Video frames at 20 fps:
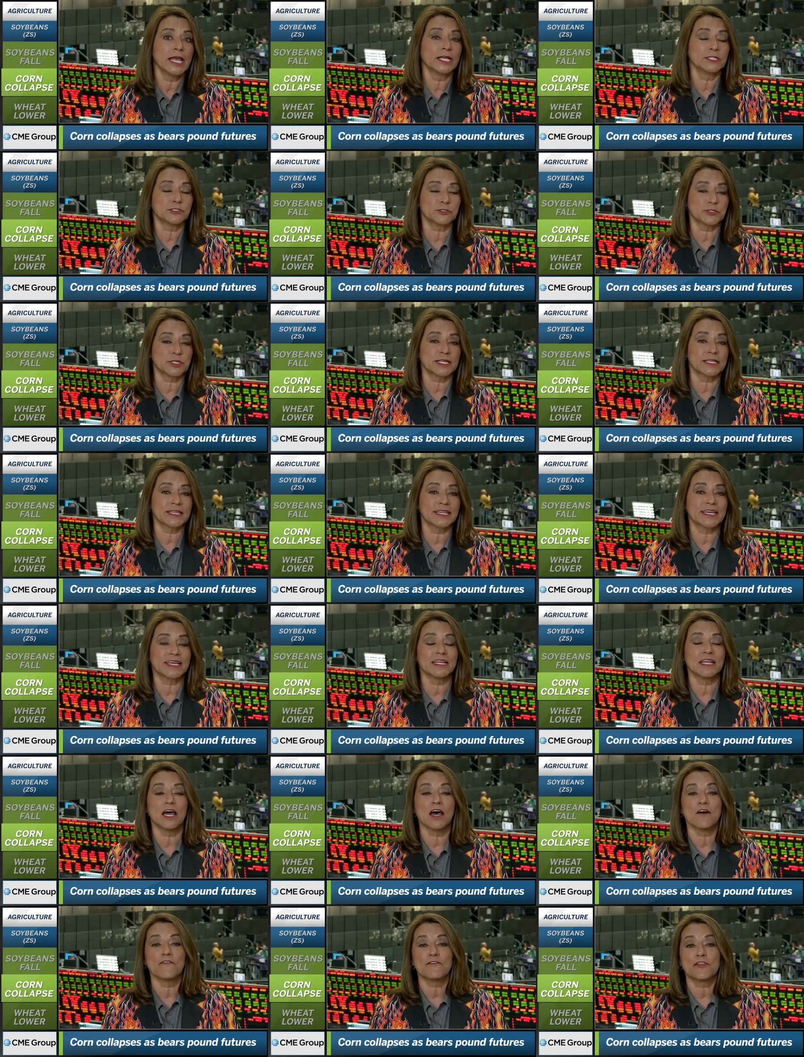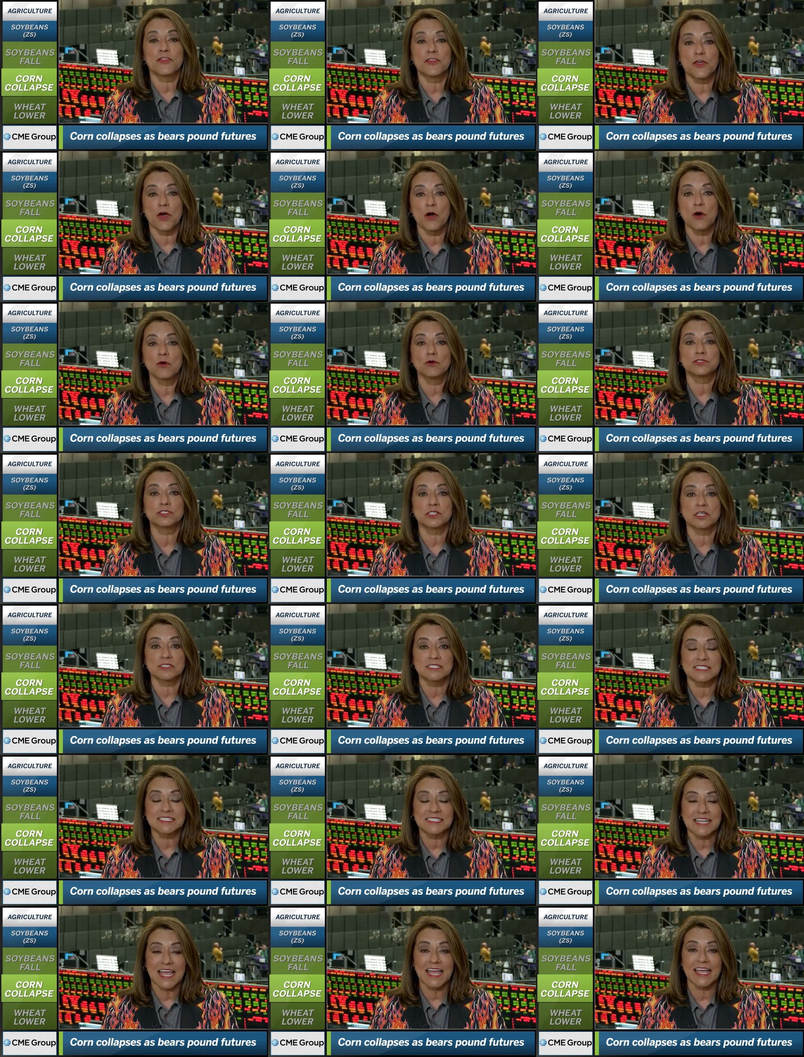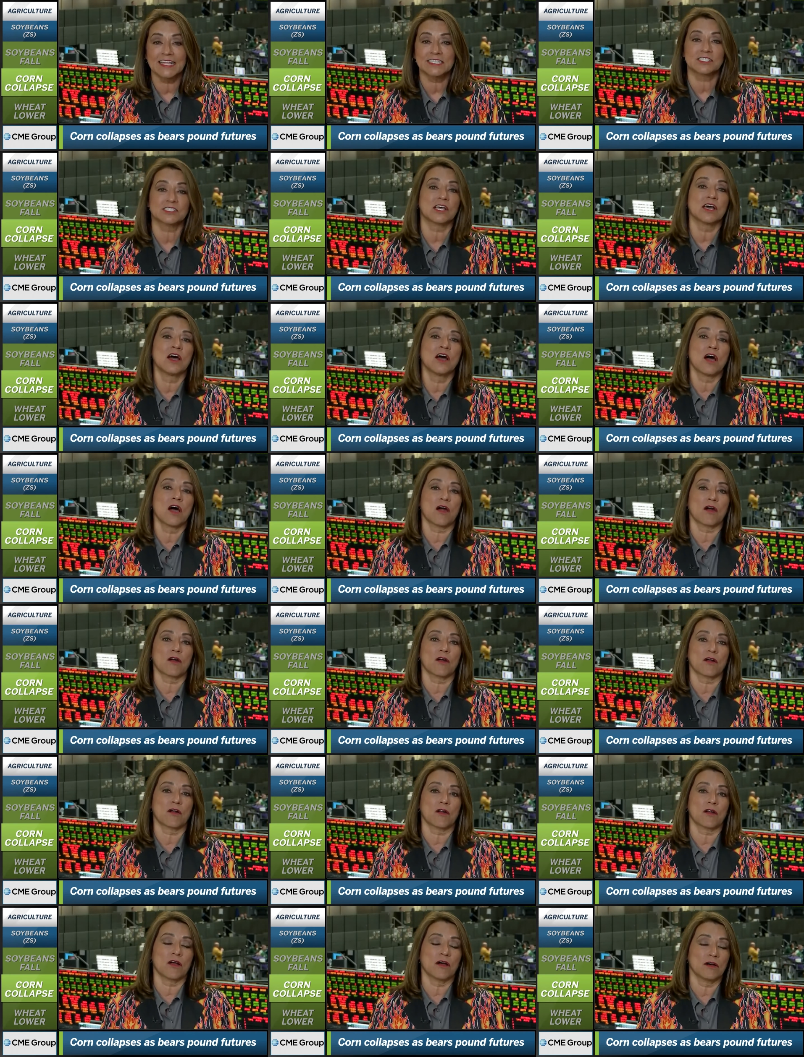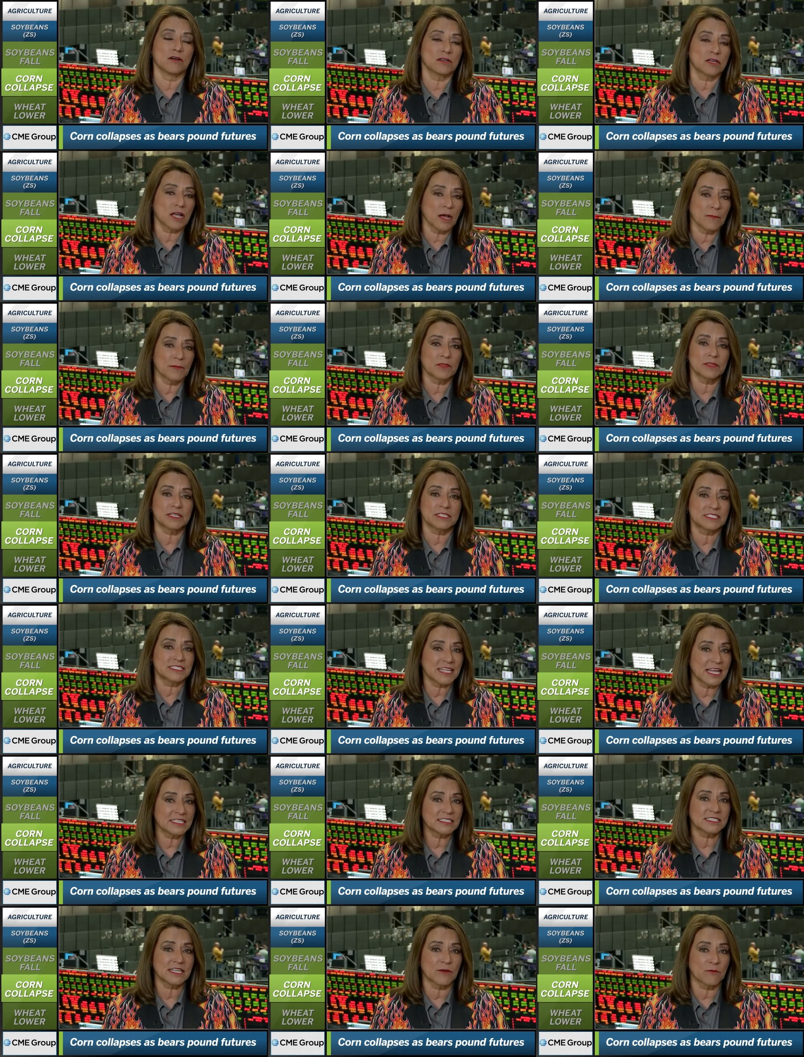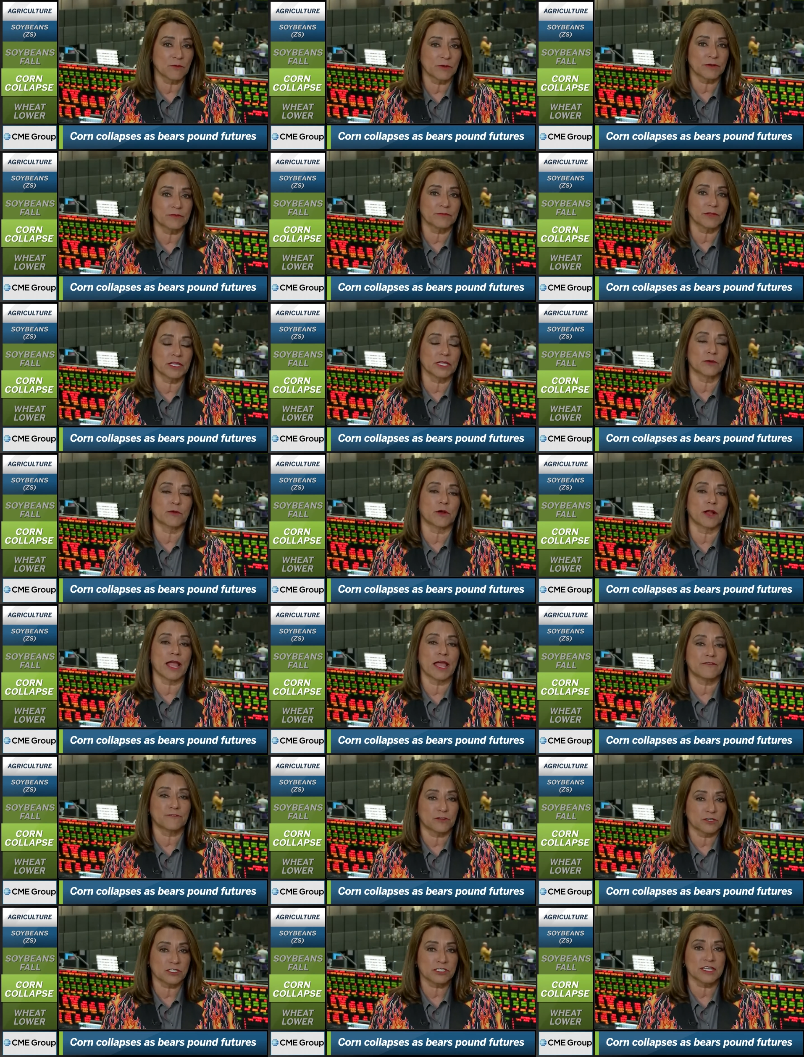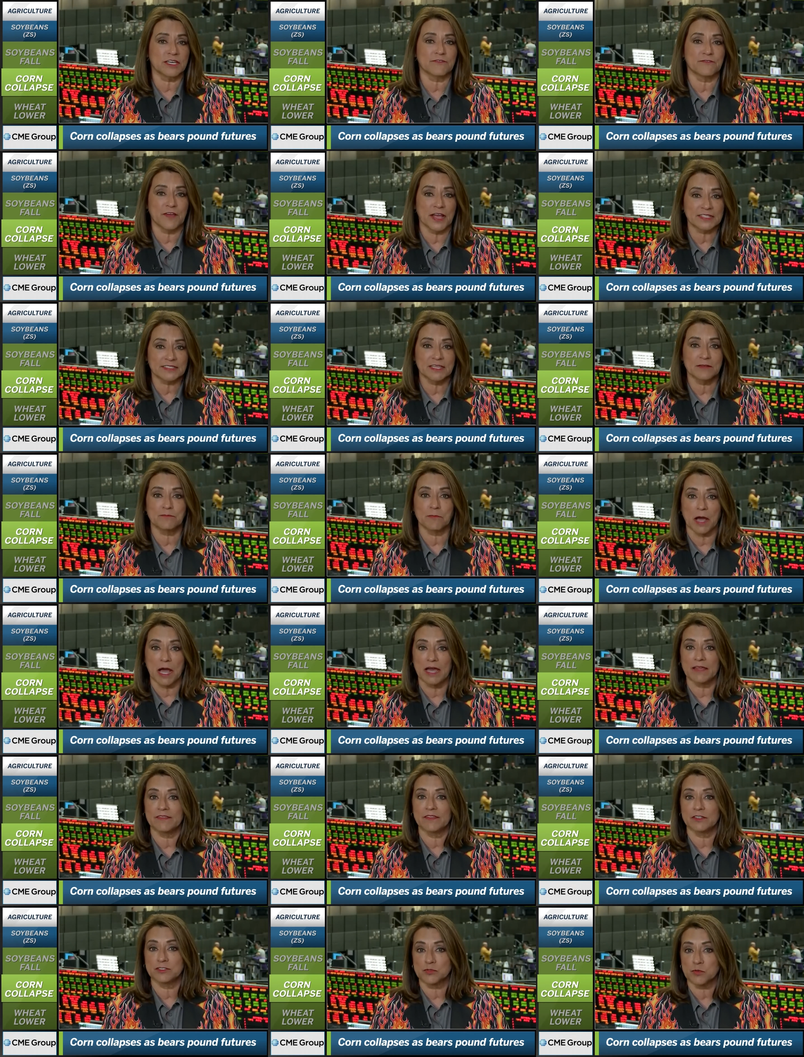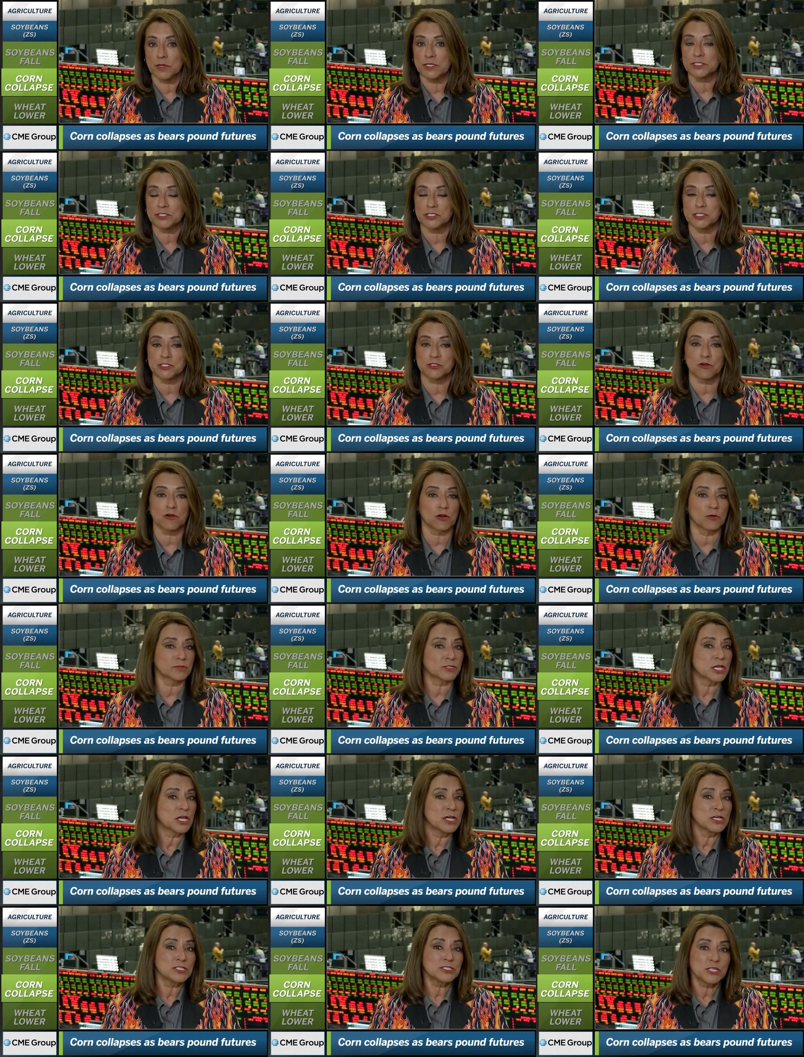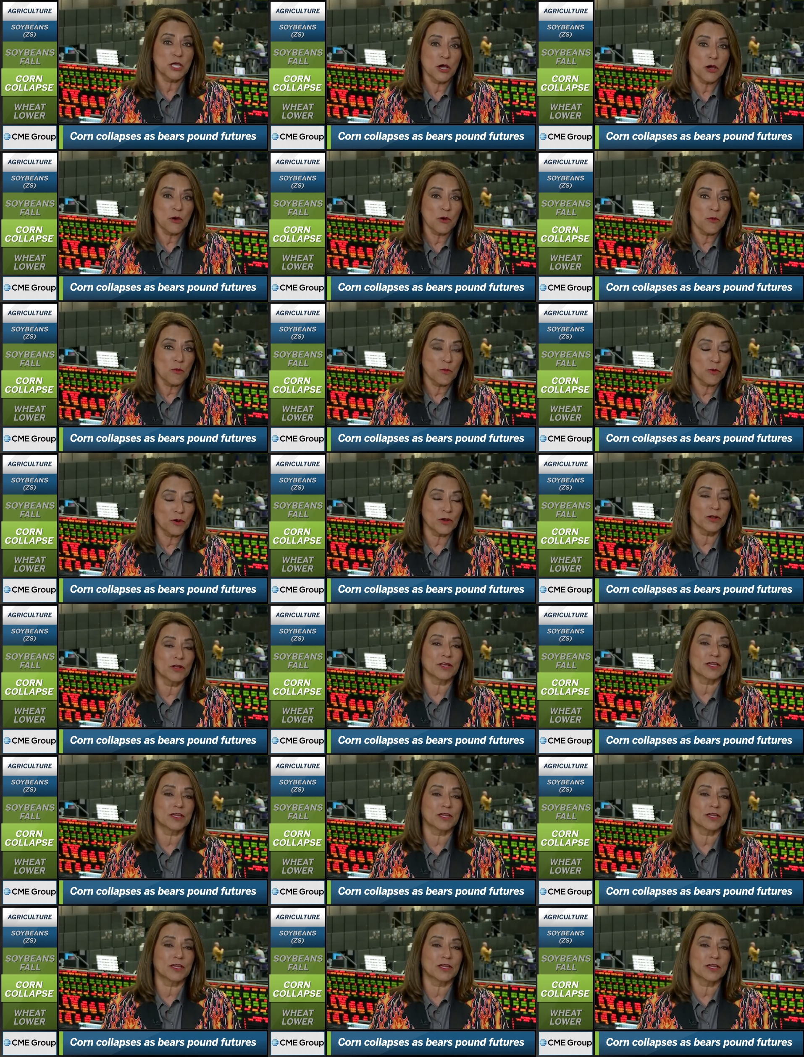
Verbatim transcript: Interestingly enough, those states are uh, a couple of the states that we really were adversely affected by those winter storms. So we're